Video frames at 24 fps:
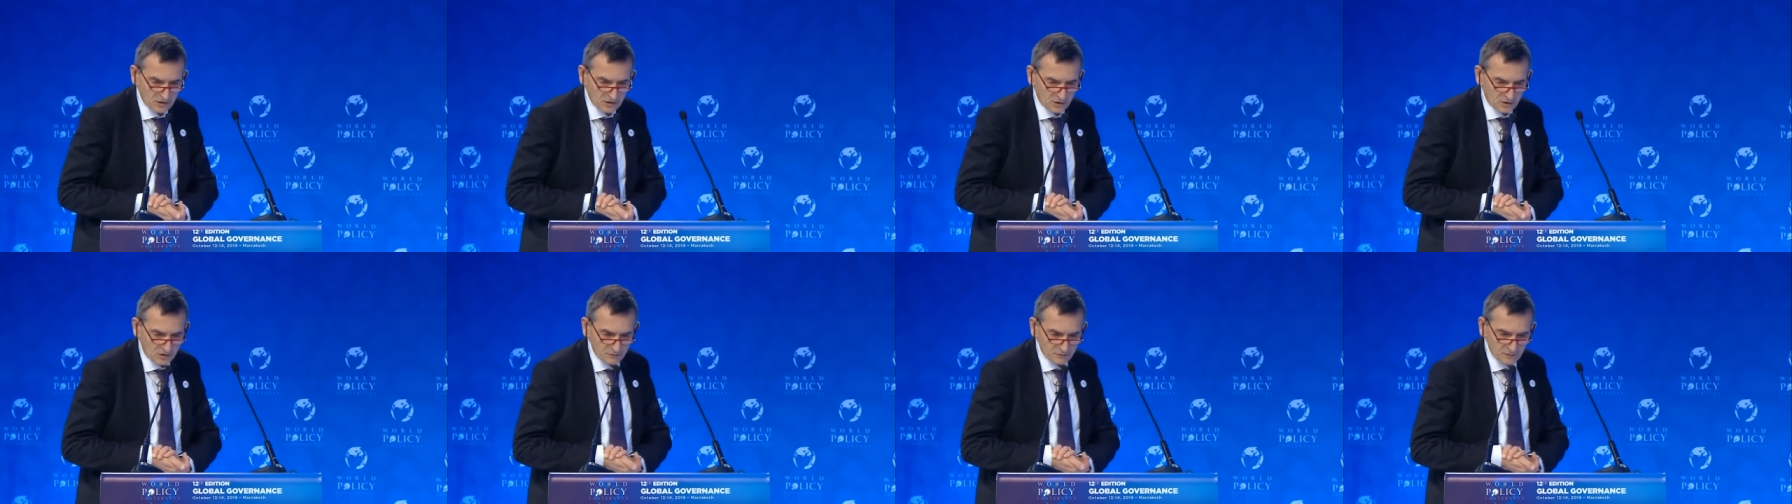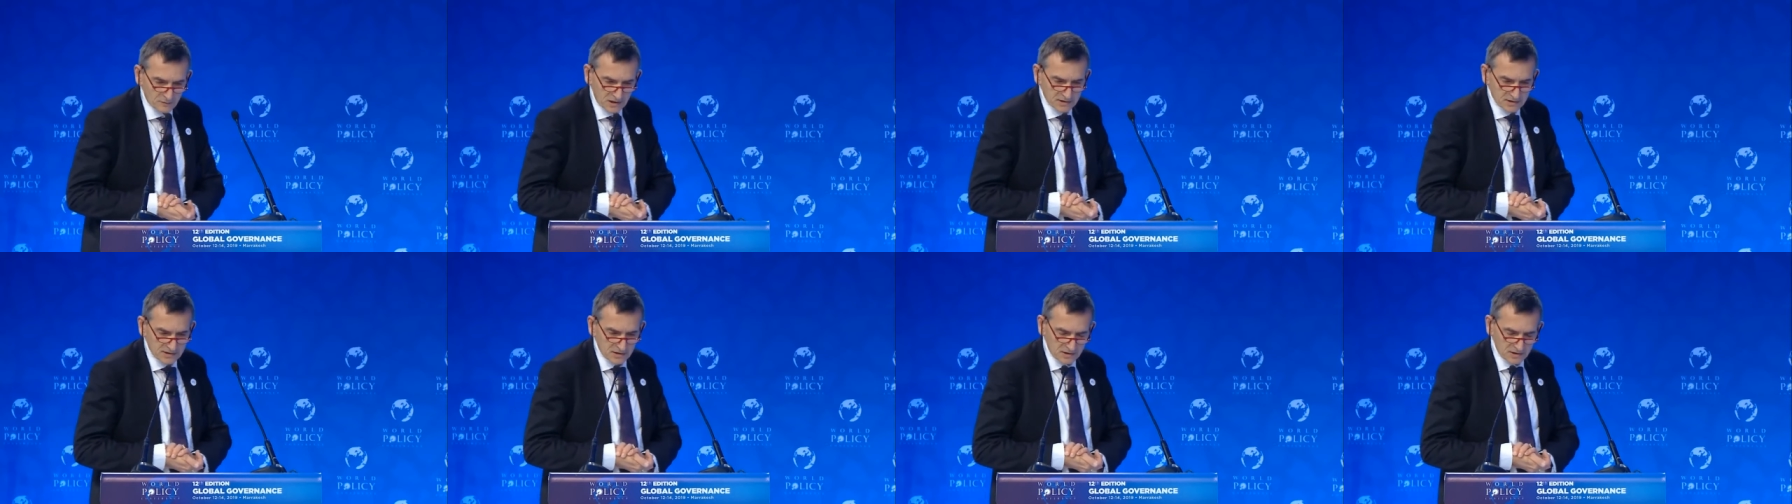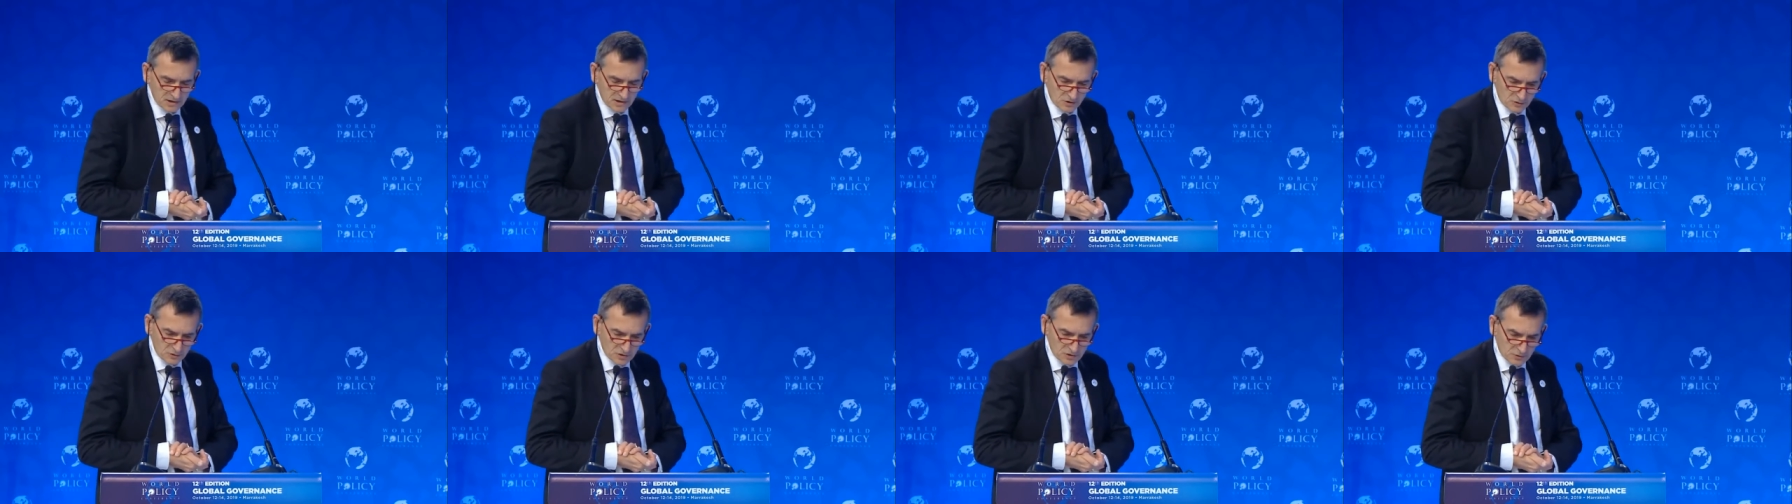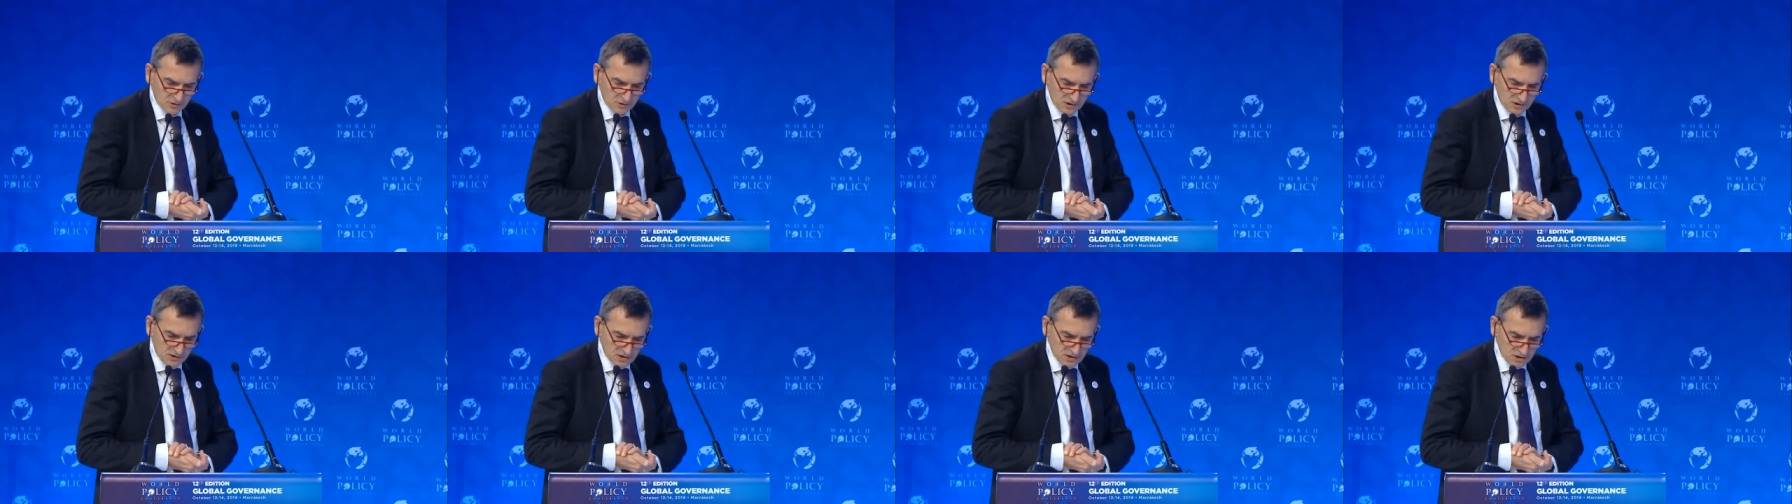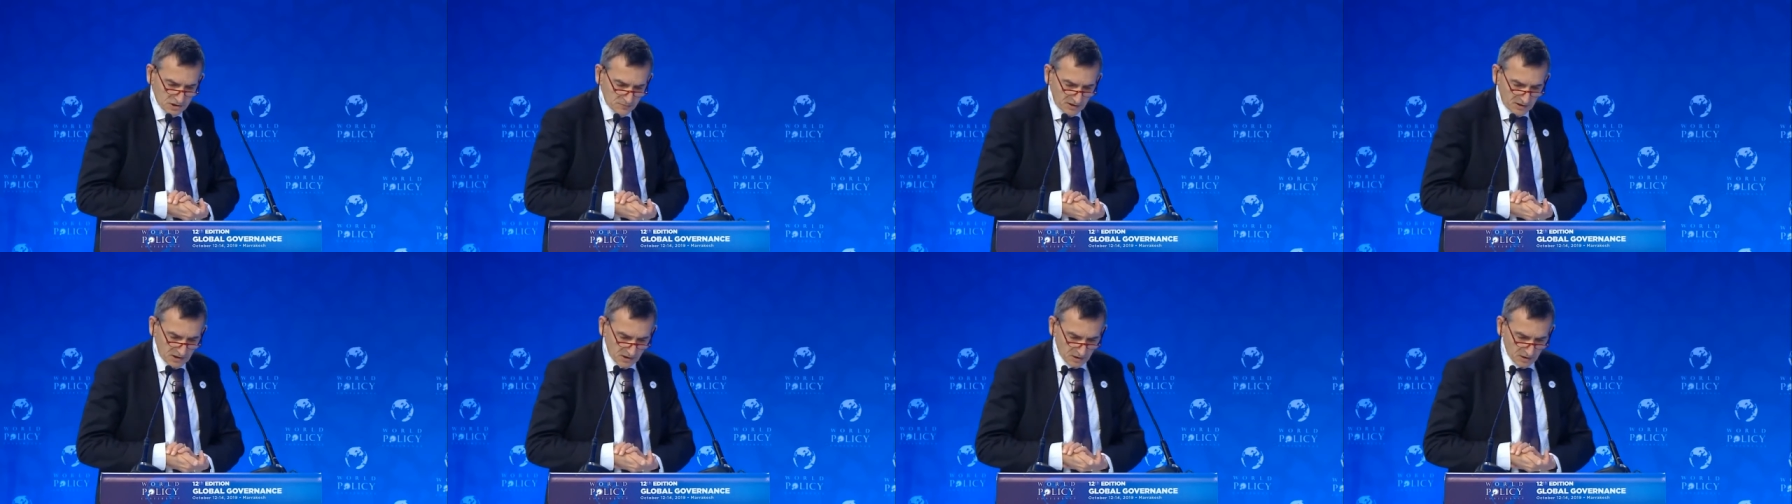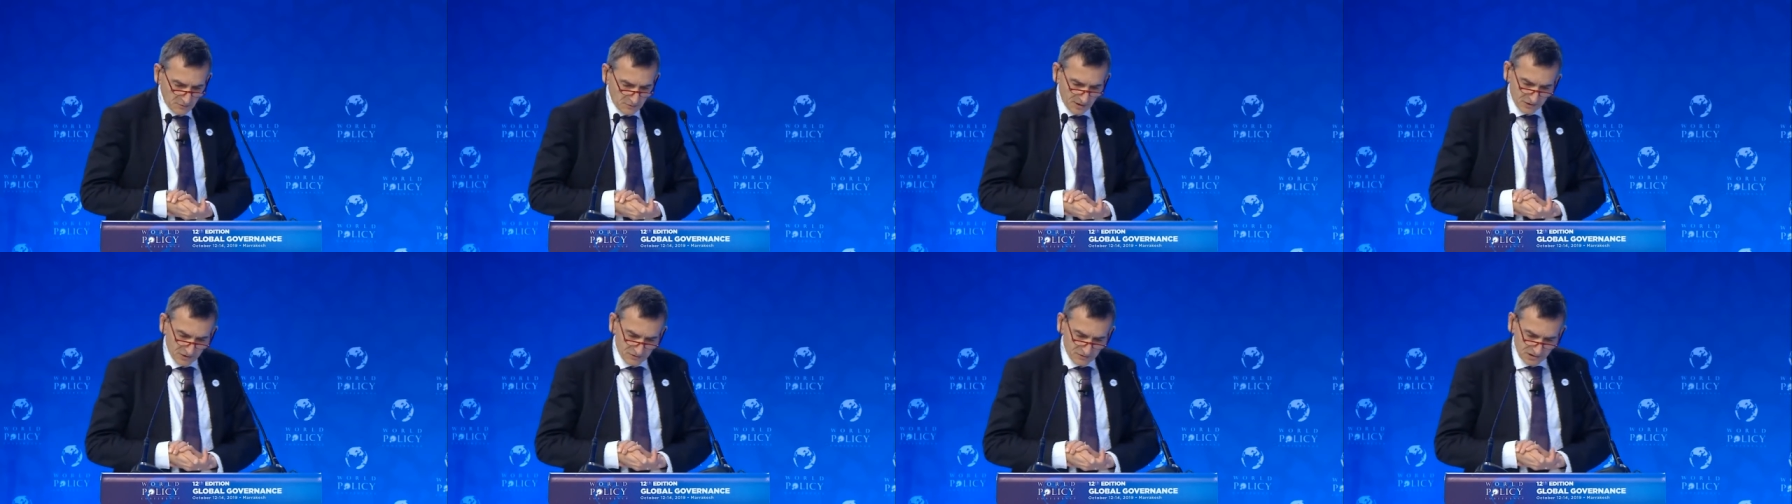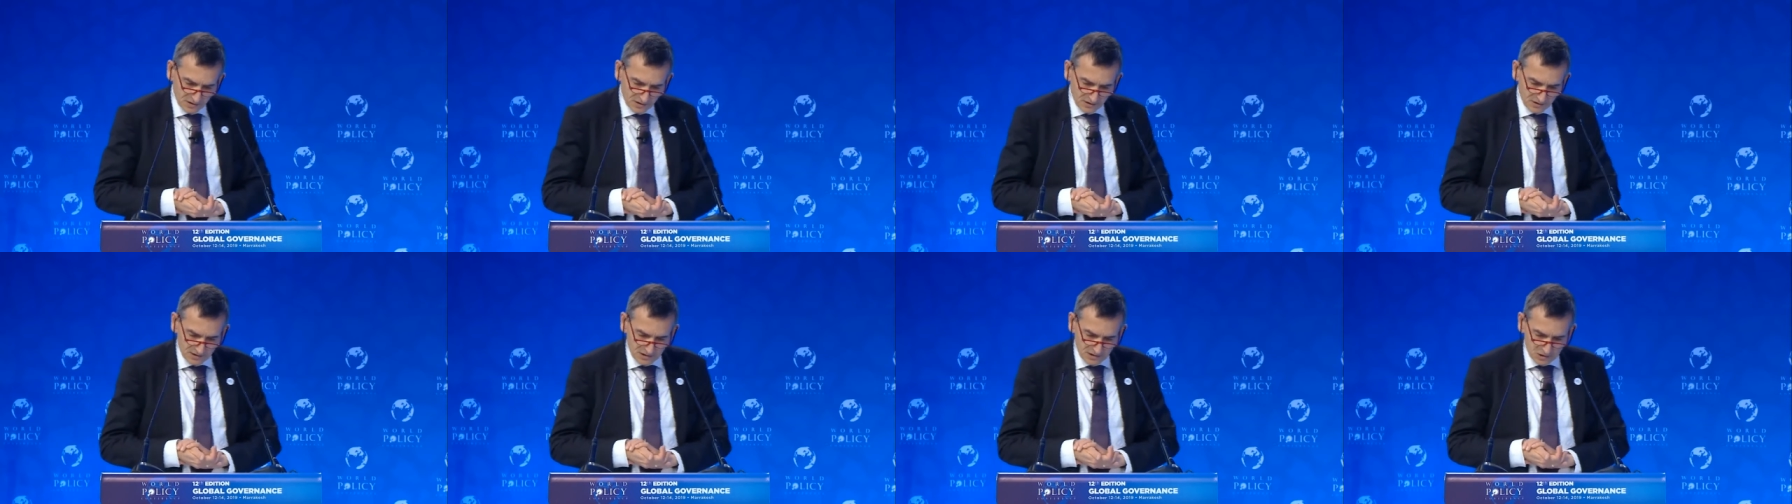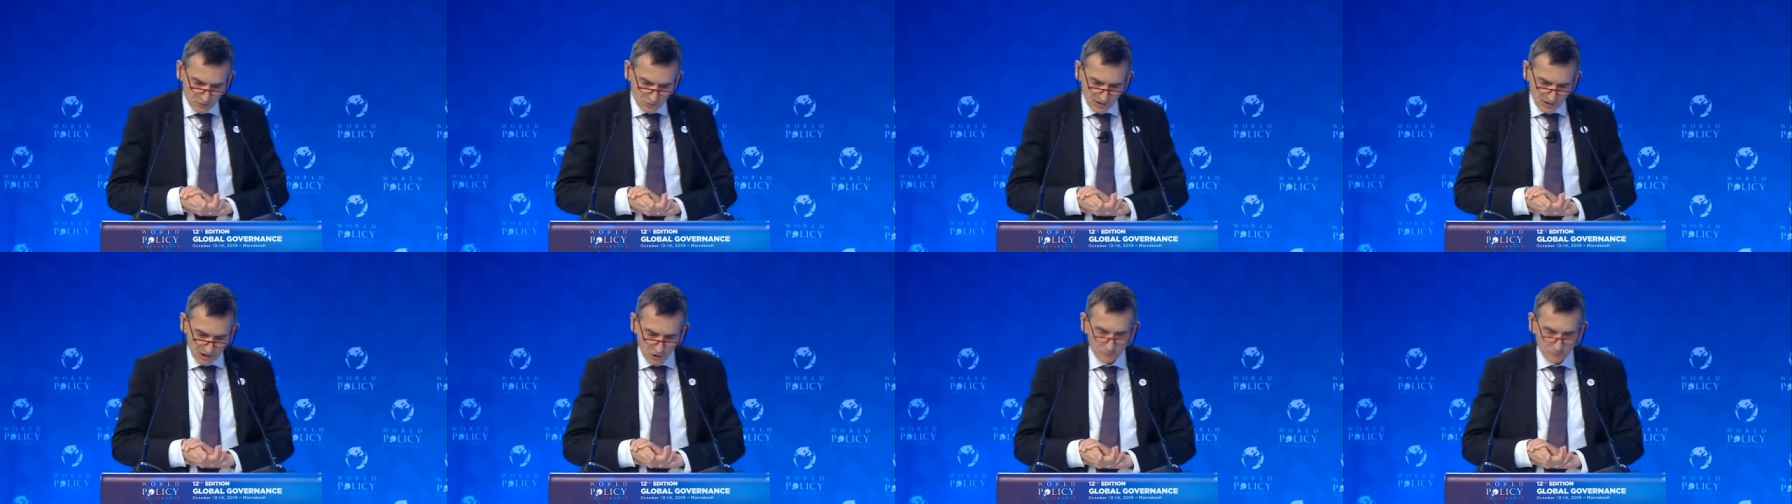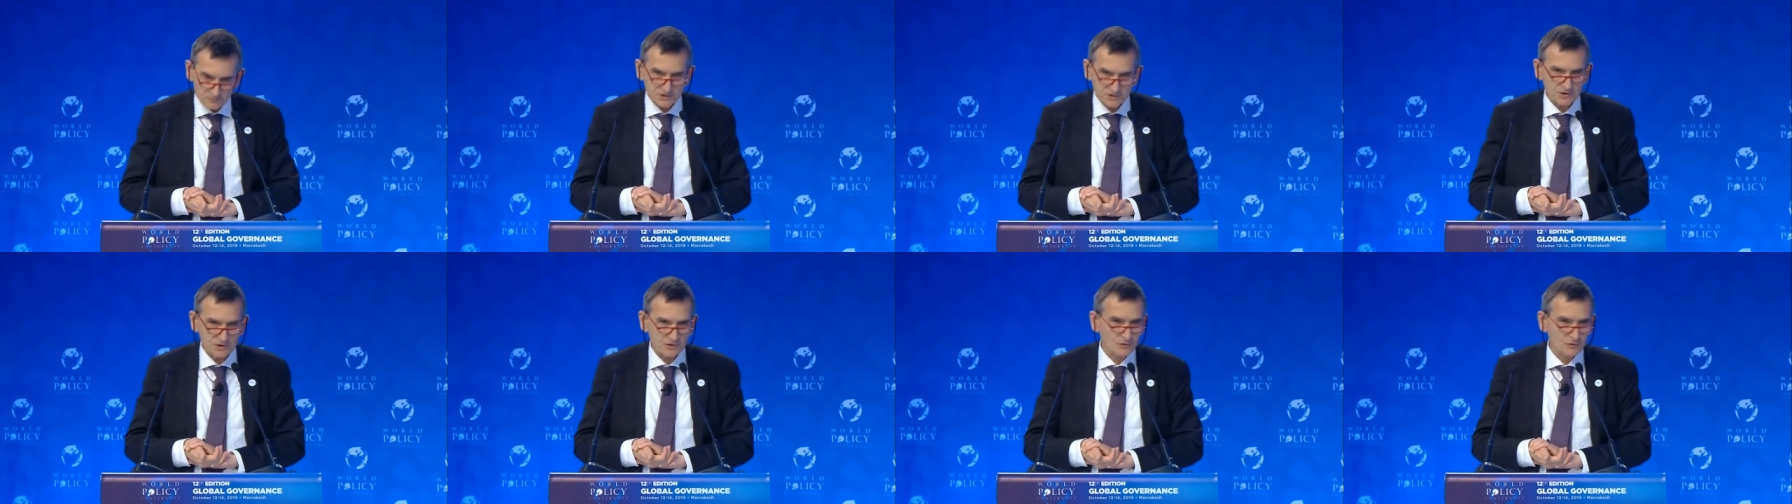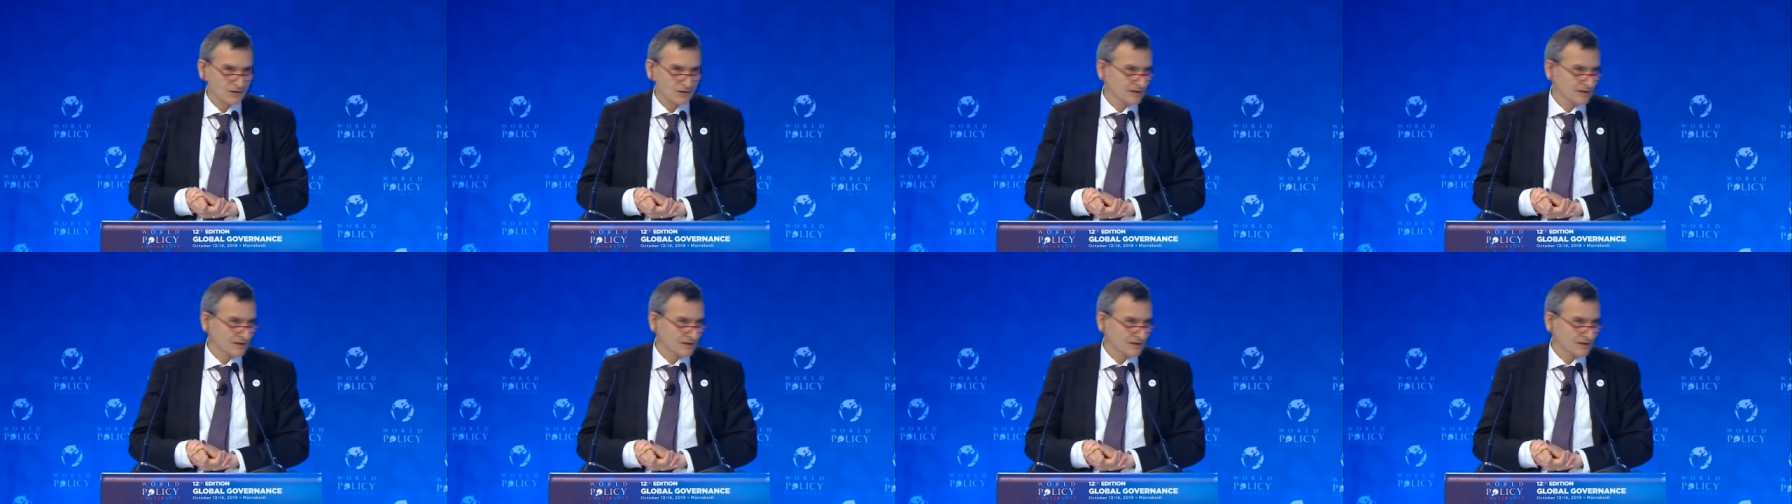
means that he knows what he is speaking about, at least we hope so.